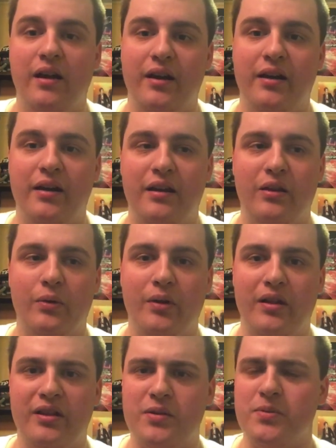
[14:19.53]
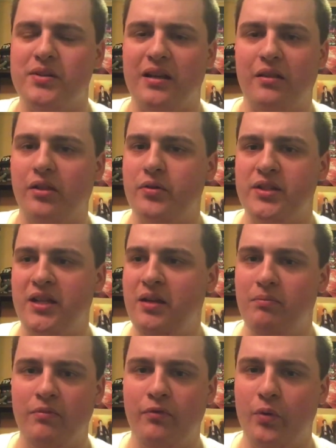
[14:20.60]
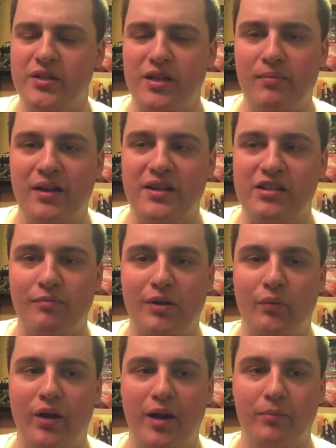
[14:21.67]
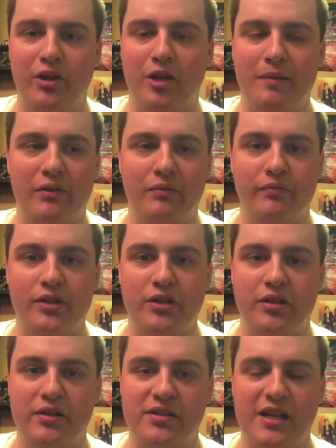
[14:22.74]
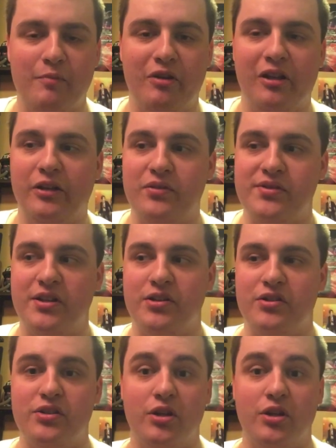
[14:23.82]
Either way, this was like 13, 14 minutes of me rambling about the same collector's edition.